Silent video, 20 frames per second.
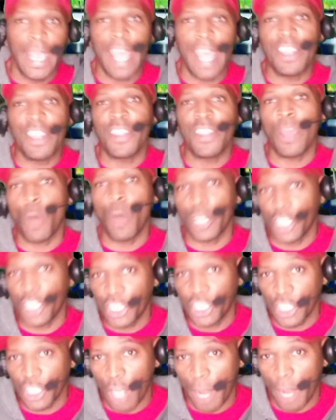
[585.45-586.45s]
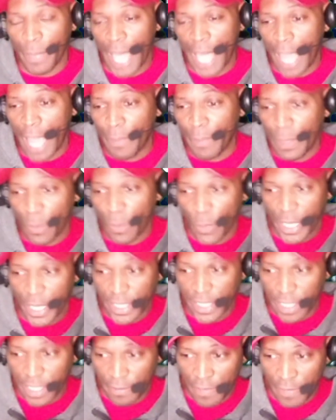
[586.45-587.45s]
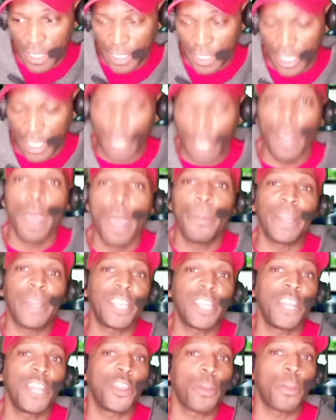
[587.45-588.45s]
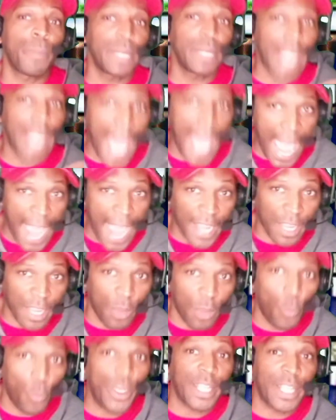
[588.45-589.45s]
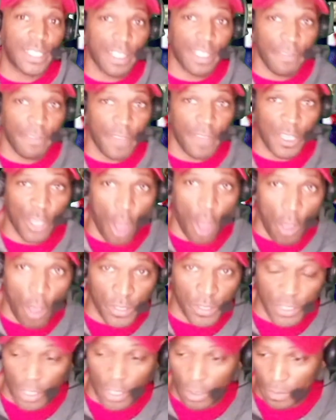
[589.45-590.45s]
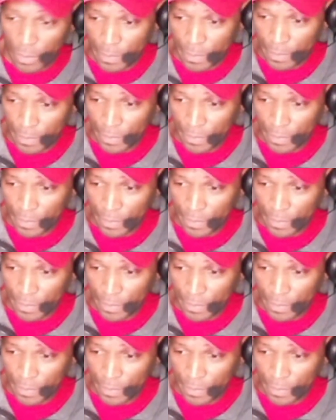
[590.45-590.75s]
and then they want to shit on black people when it's convenient, but then they're black when it's convenient also.